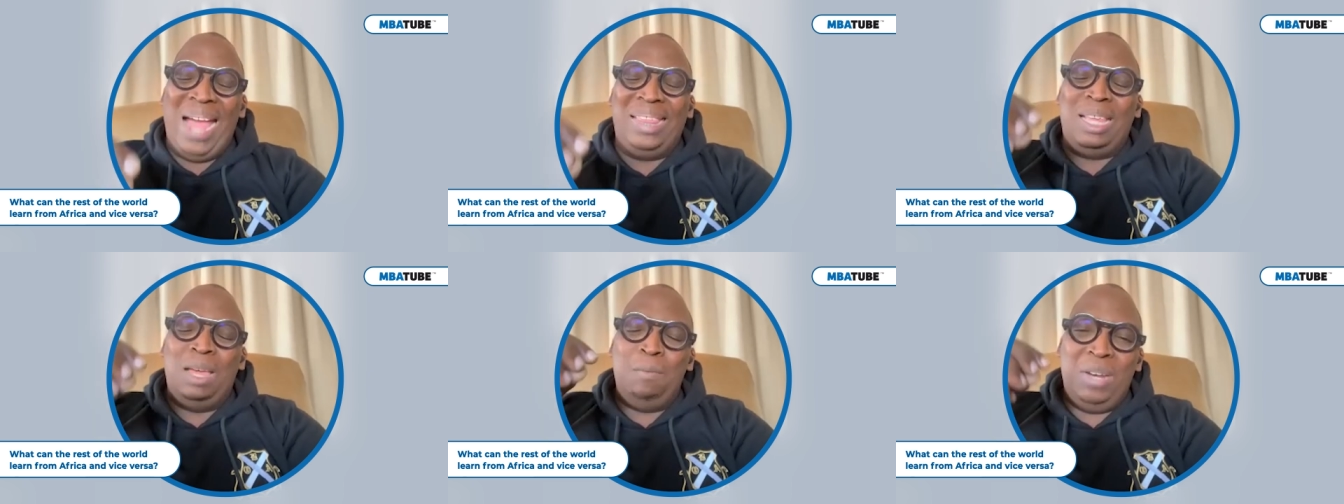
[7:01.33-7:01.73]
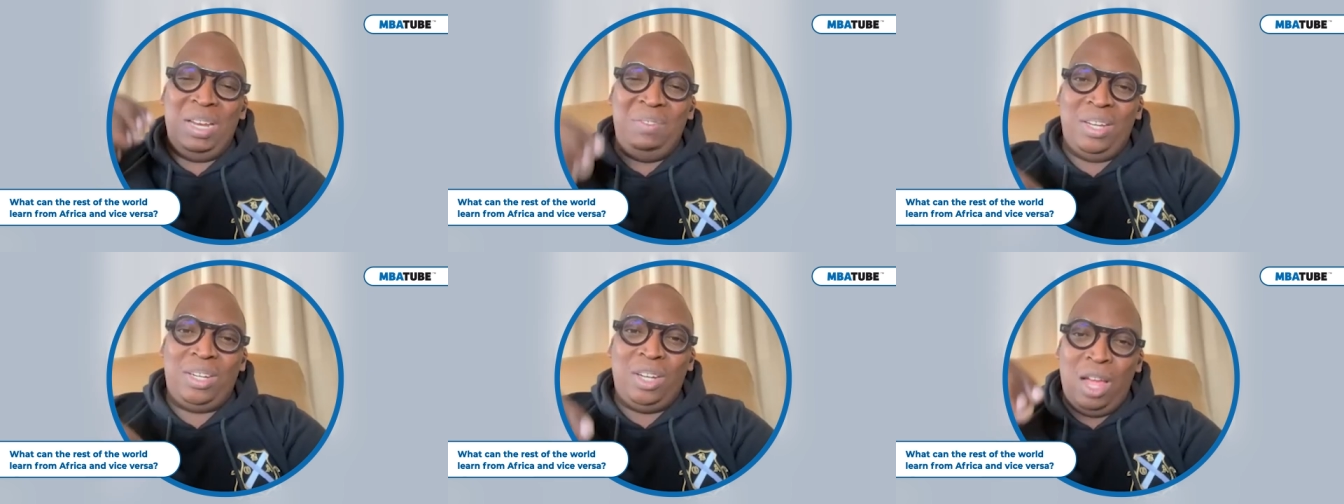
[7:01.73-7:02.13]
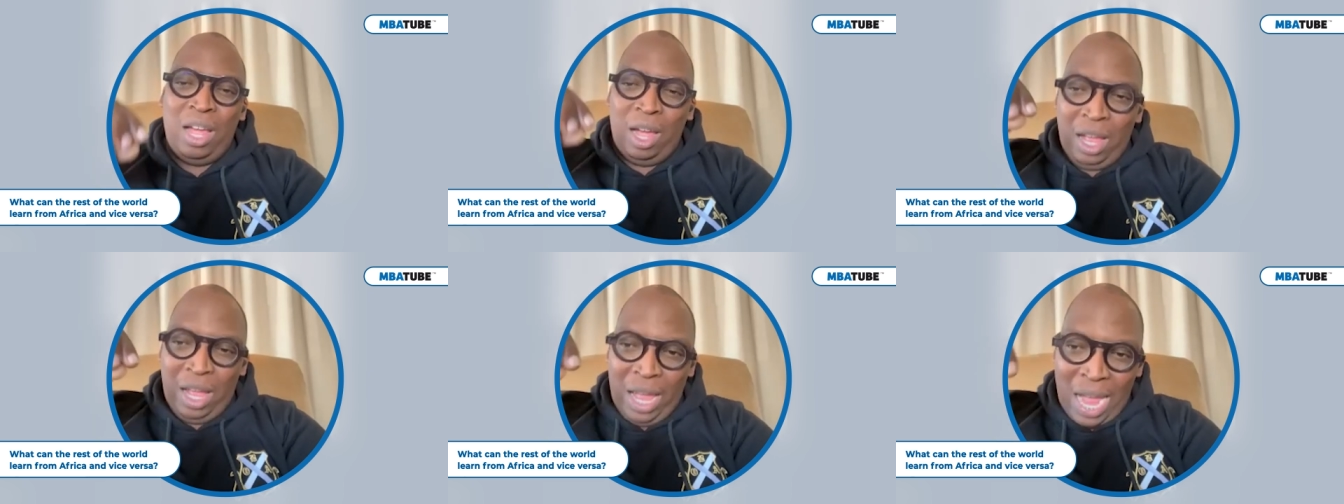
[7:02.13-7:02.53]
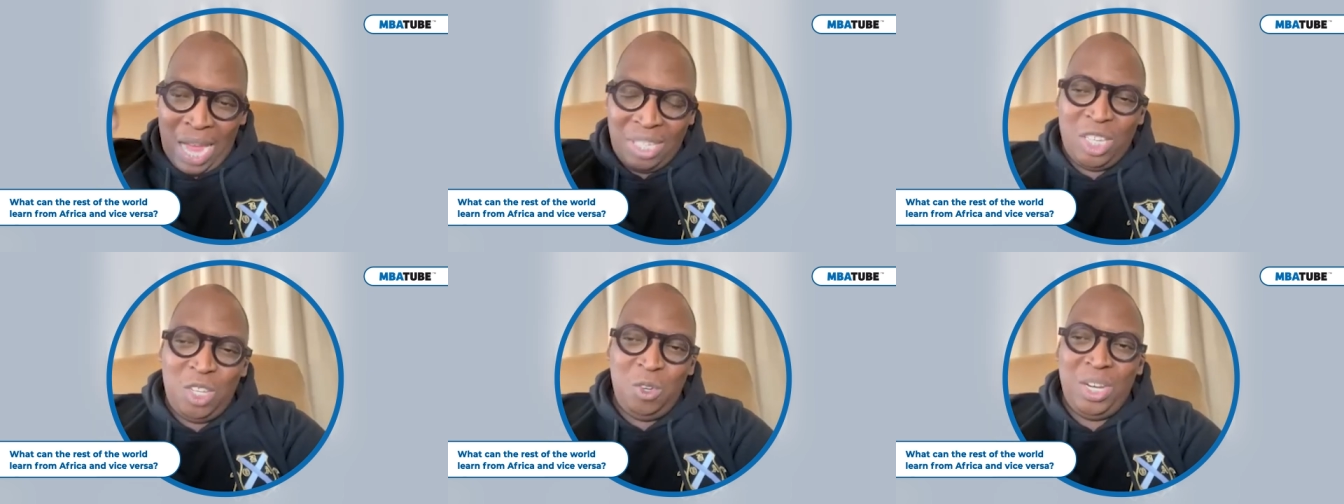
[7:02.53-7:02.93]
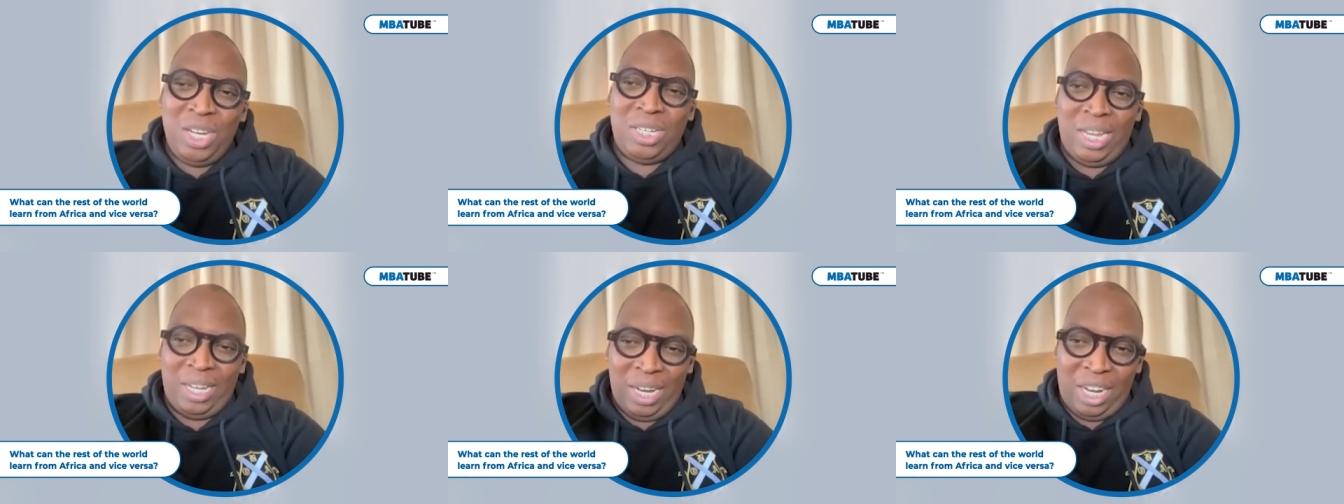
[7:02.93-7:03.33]
and they believe that as a
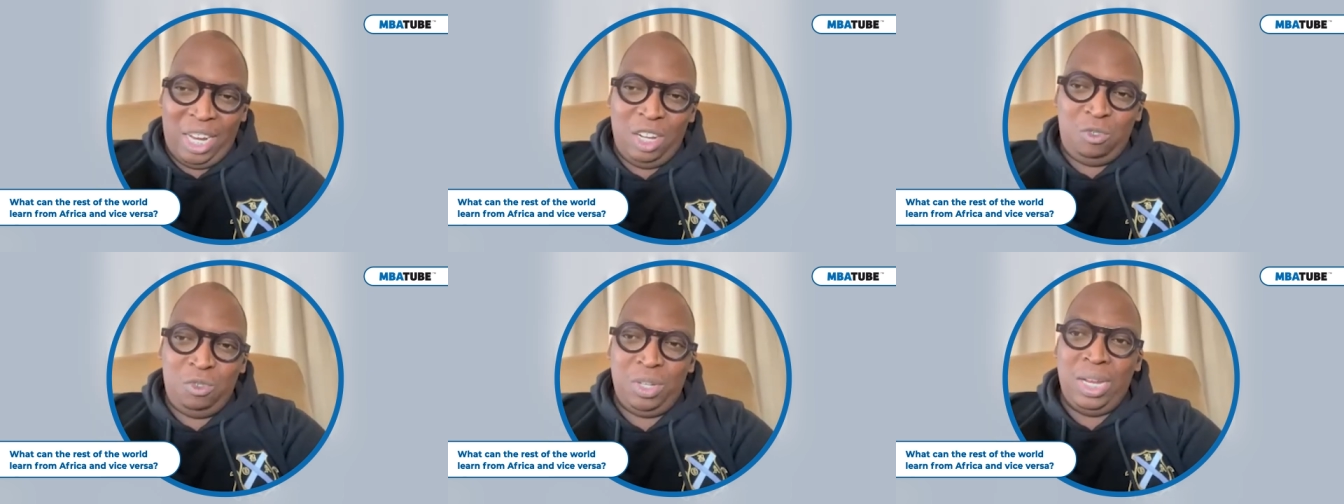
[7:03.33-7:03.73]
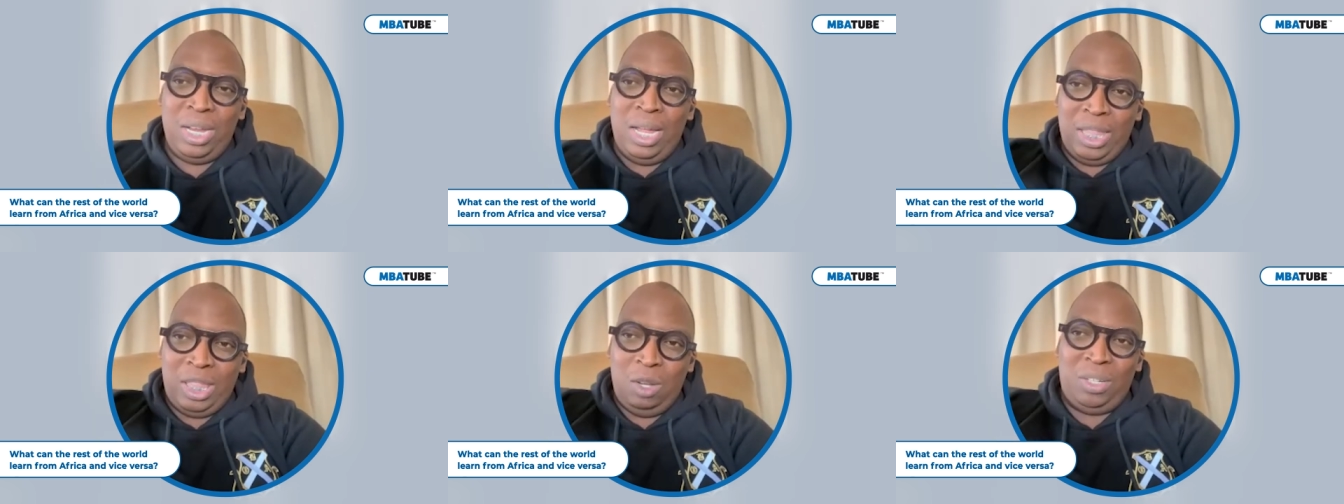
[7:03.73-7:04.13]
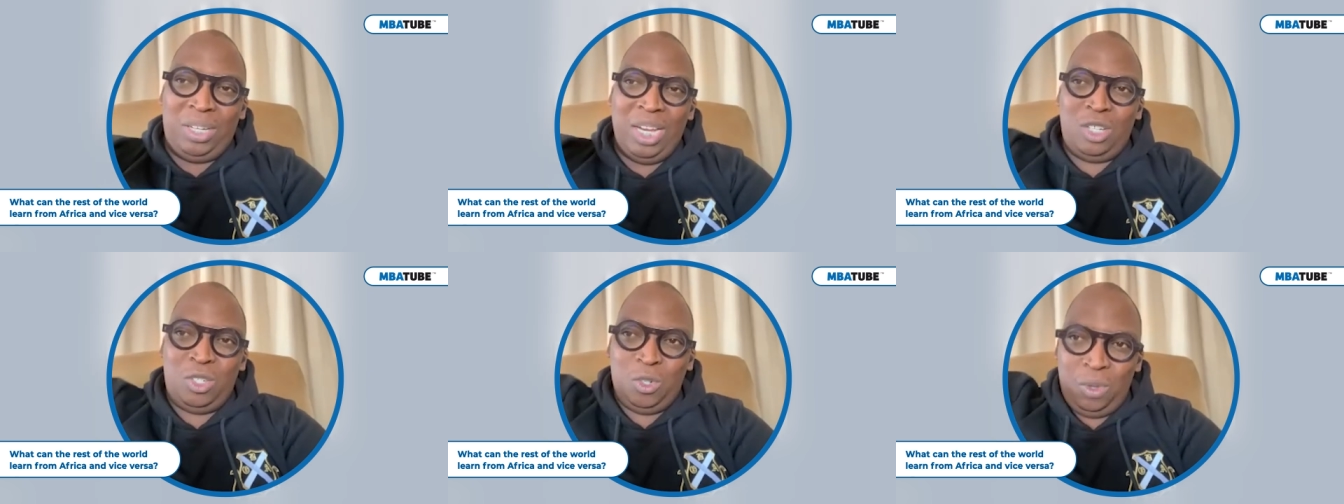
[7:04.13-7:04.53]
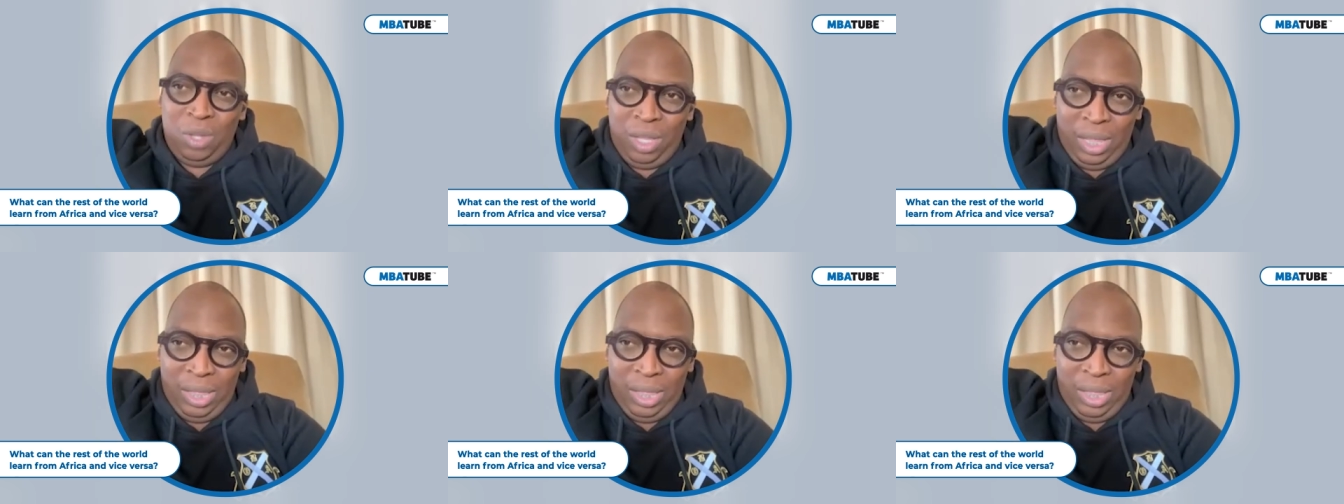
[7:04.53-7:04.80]
unit in a country, they'll get to